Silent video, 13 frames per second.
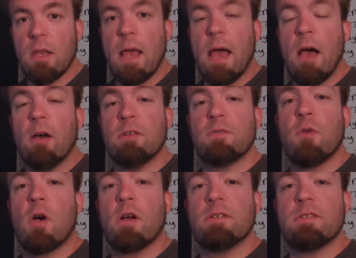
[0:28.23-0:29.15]
now, as
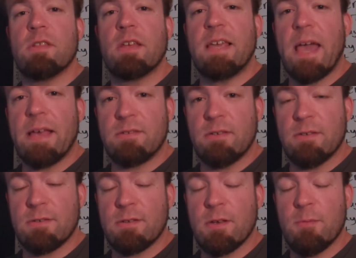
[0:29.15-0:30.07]
far as the
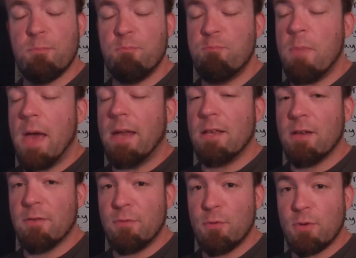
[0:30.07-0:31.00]
guesses,
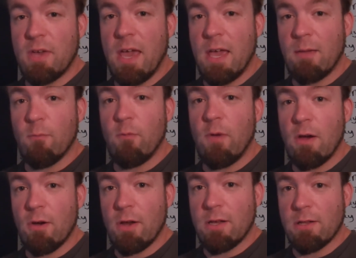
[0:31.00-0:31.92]
many of you came
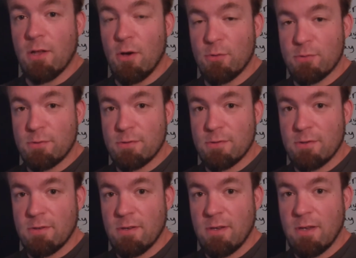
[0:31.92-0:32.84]
very close.
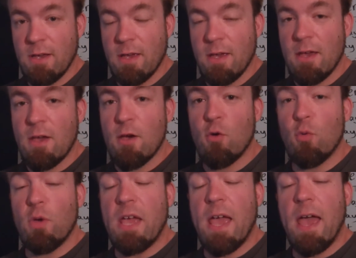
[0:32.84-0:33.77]

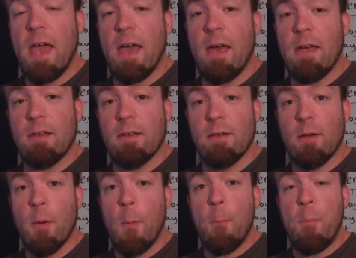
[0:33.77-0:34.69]
We had
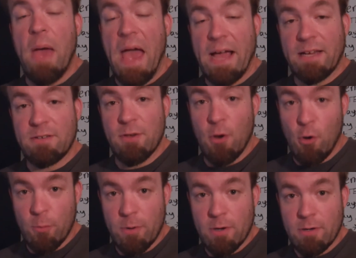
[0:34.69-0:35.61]

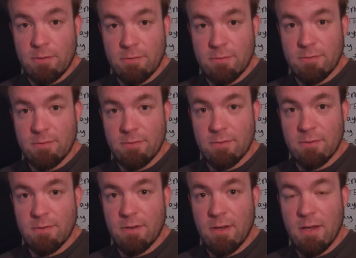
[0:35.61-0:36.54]
Backtober,
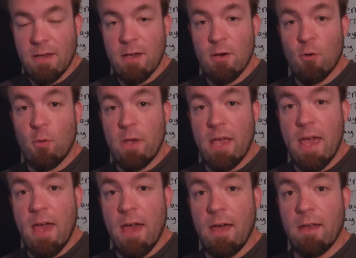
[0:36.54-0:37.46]
we
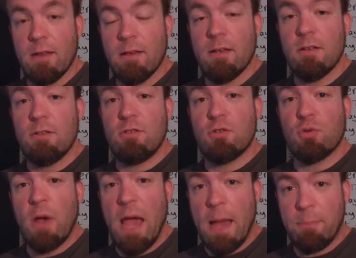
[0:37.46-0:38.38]
had
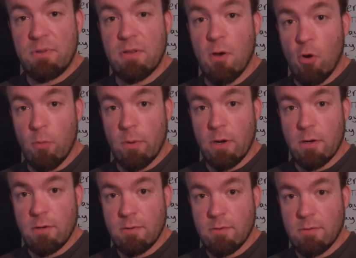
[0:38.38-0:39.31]

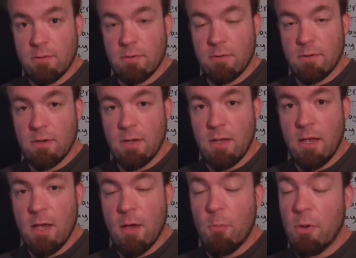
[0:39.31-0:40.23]
Traptober,
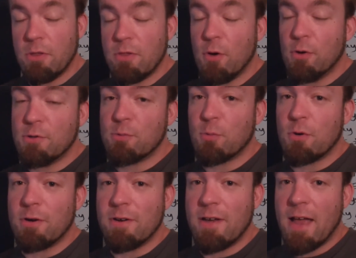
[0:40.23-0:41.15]
but those
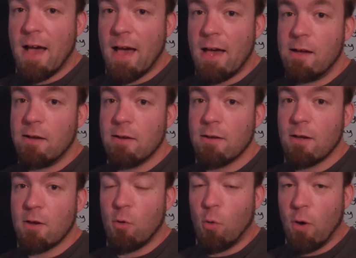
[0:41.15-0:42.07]
were not
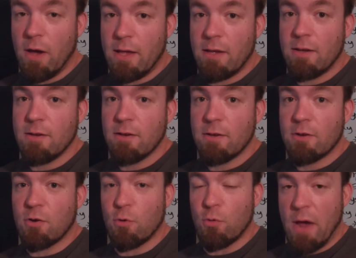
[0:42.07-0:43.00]
quite
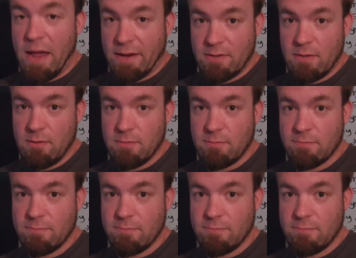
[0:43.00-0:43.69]
correct.